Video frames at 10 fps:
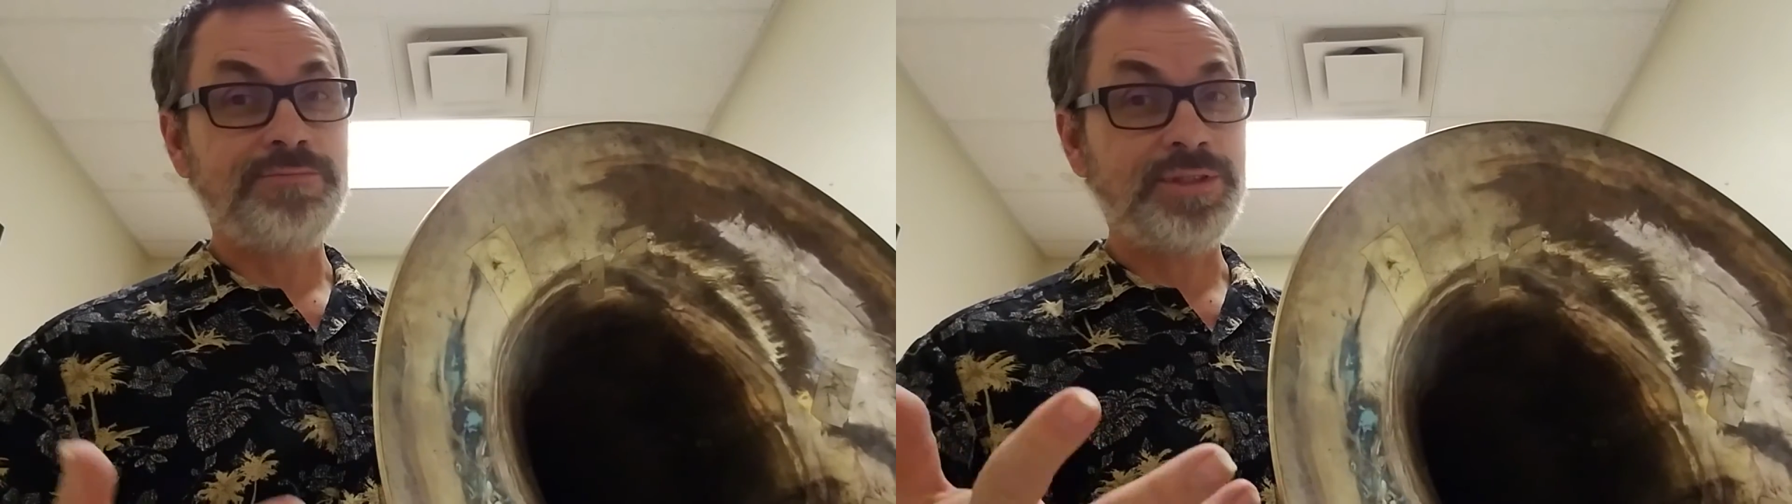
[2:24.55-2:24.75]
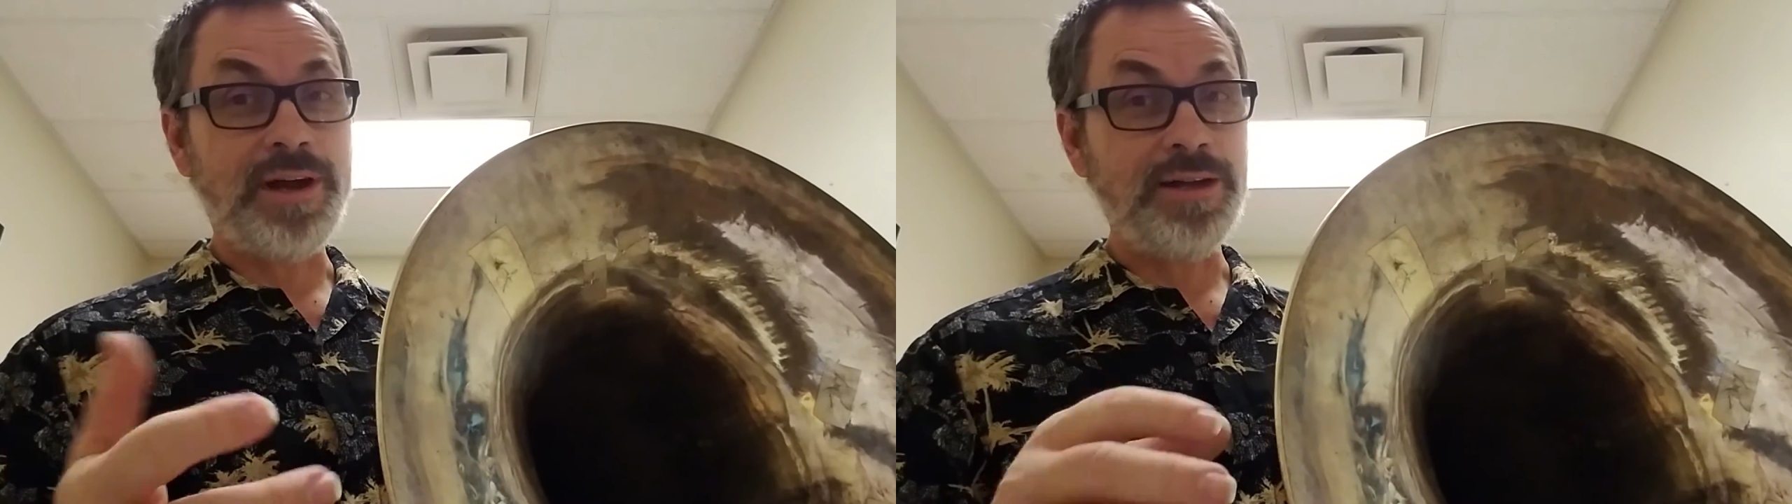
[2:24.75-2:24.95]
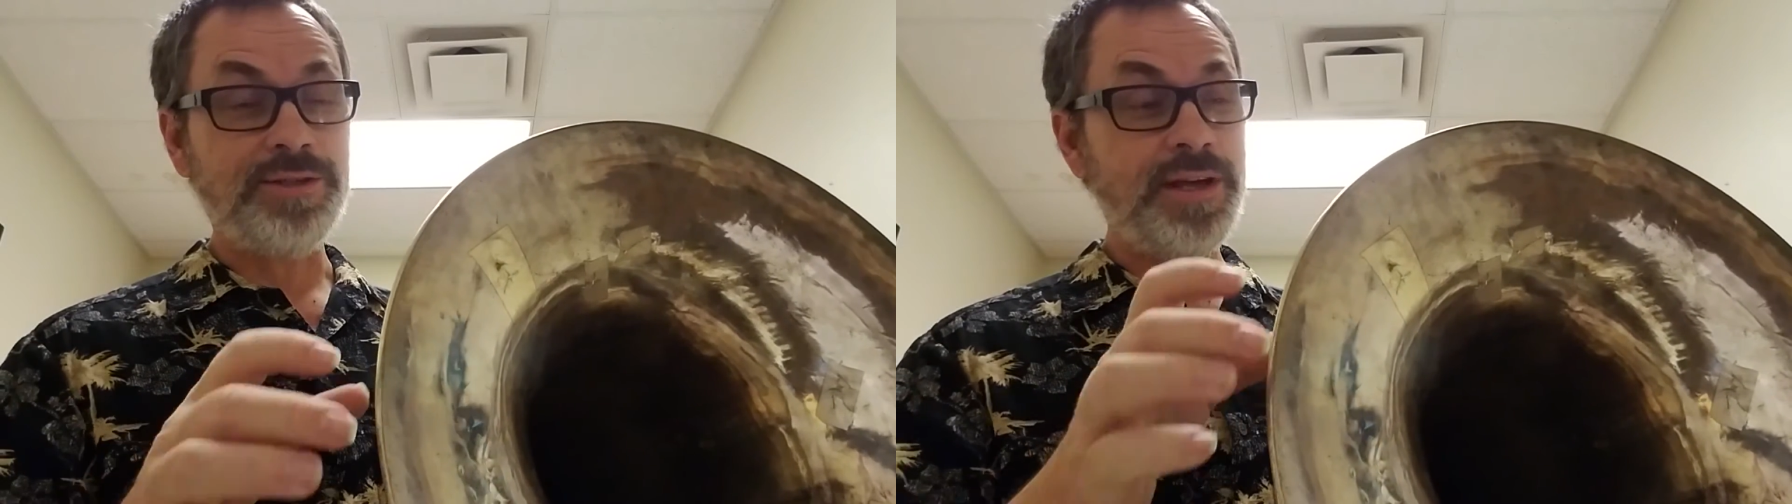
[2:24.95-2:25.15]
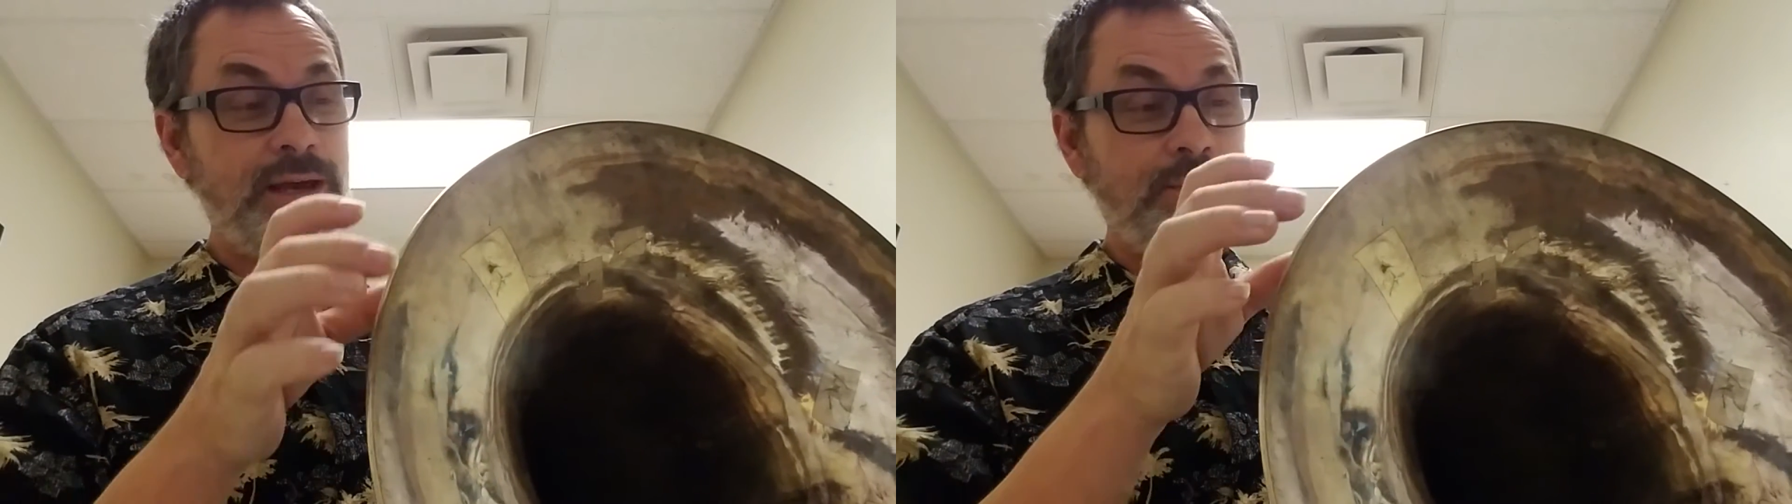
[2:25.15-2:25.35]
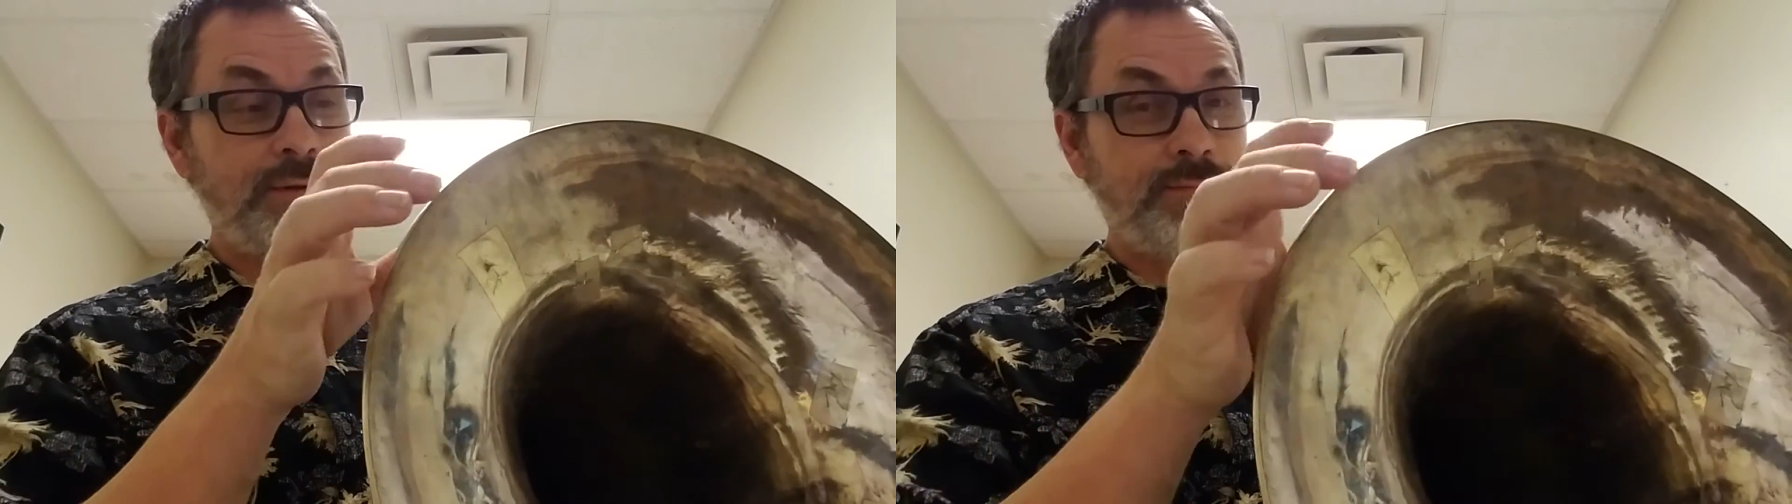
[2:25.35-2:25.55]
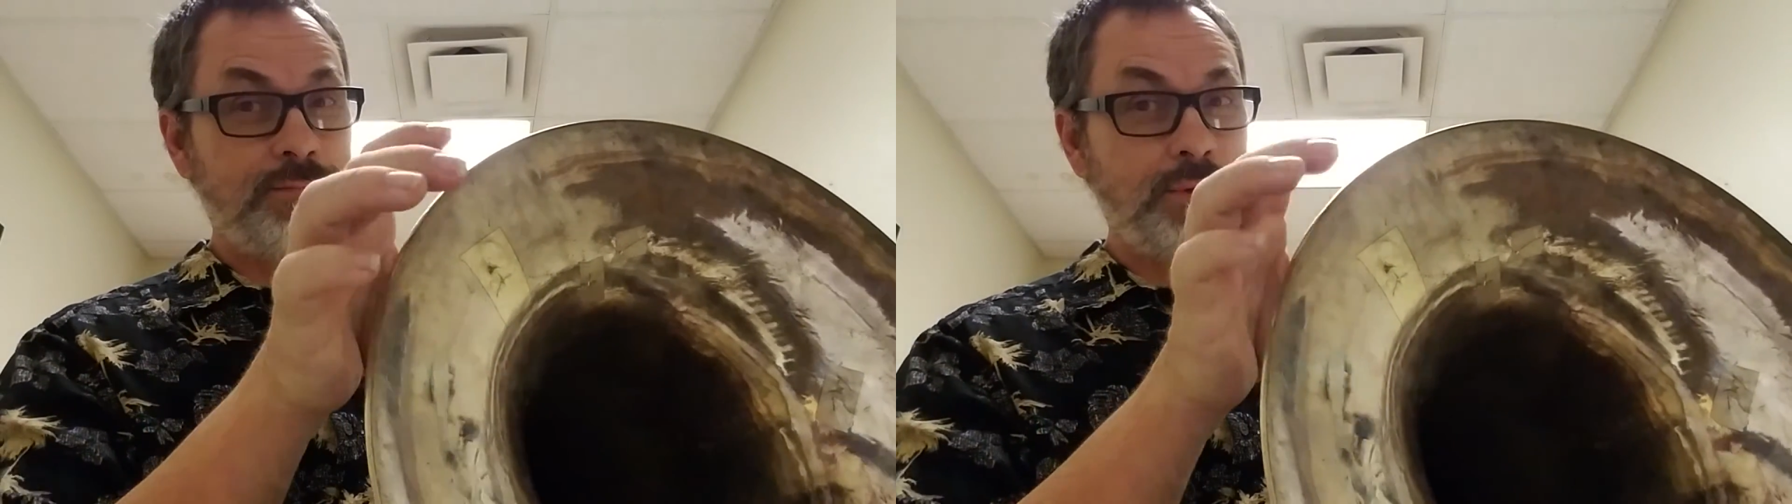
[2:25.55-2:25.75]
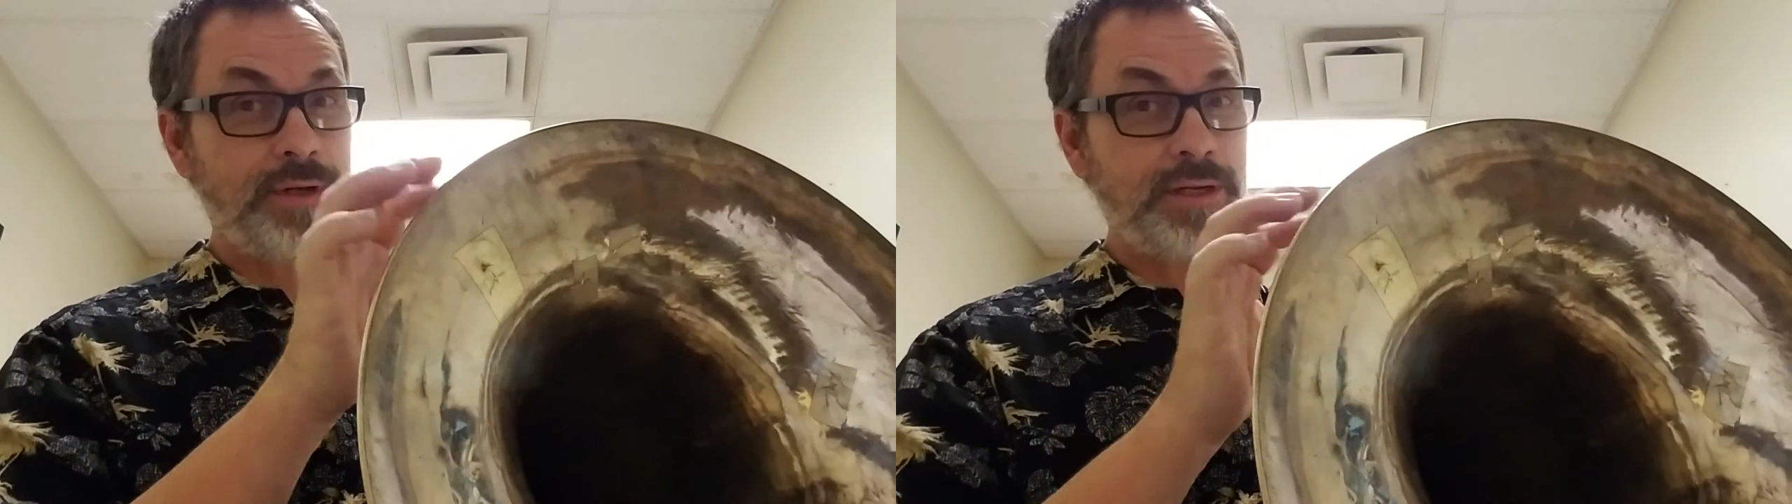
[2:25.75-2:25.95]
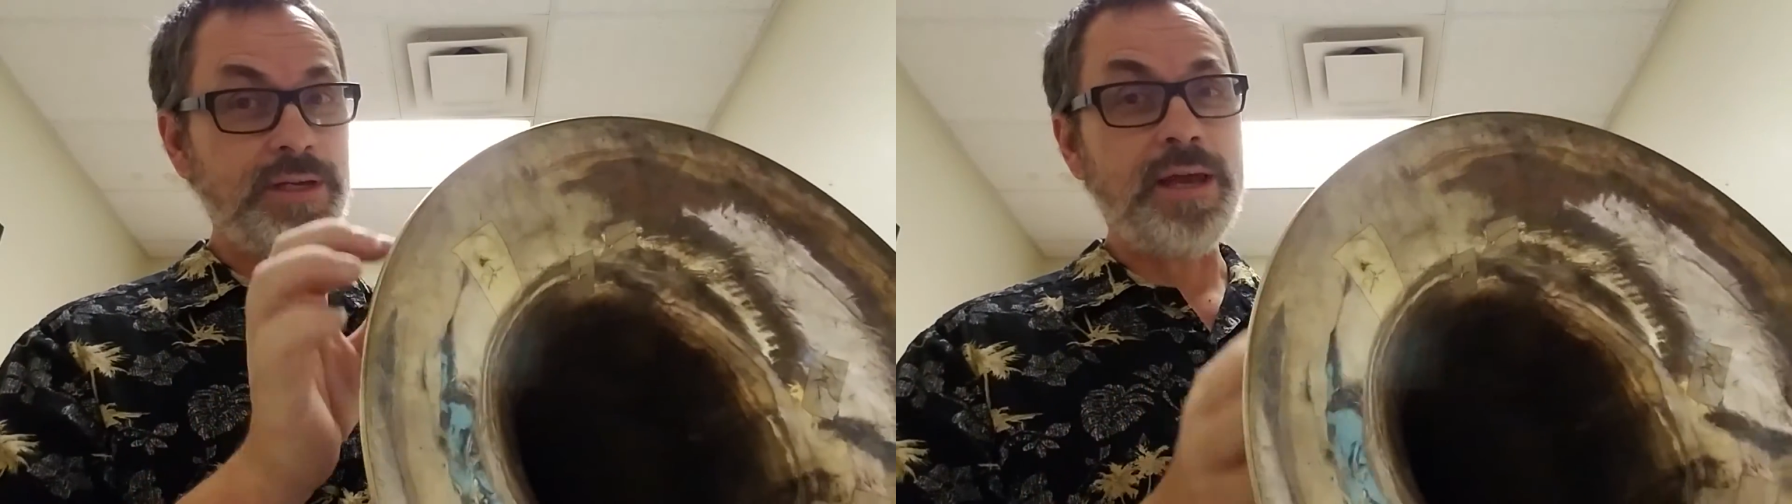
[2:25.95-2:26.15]
scotch tape and
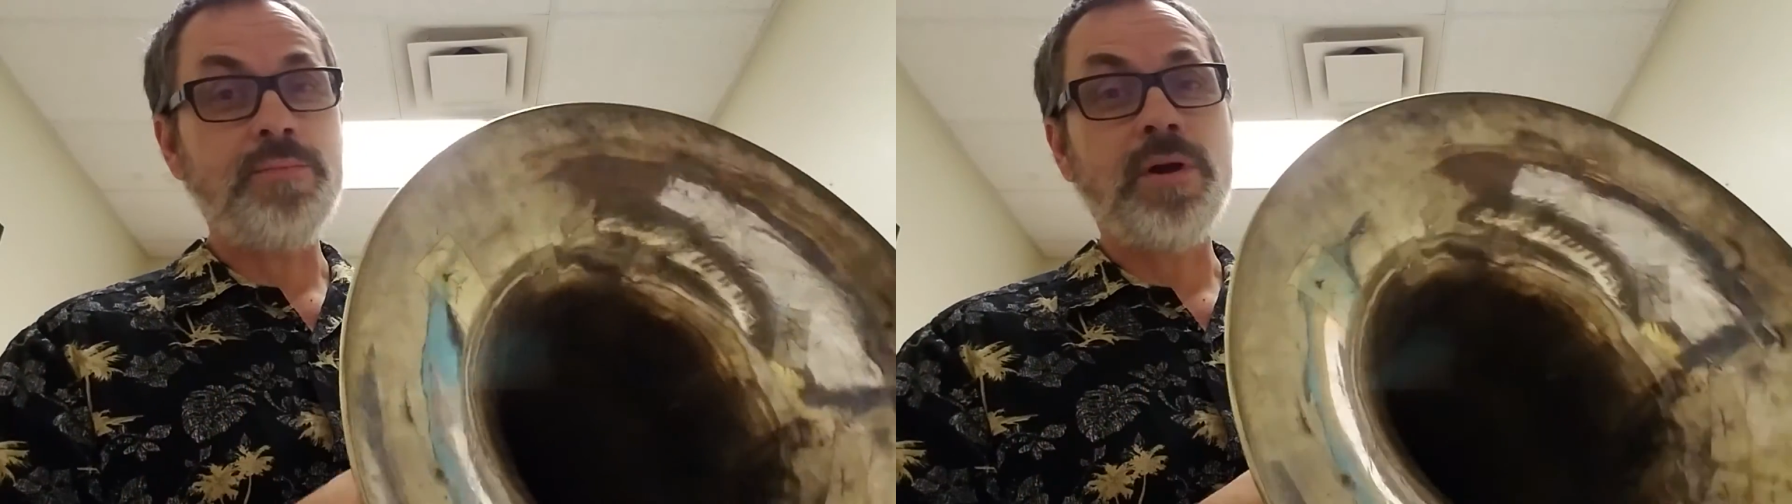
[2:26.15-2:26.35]
putting tape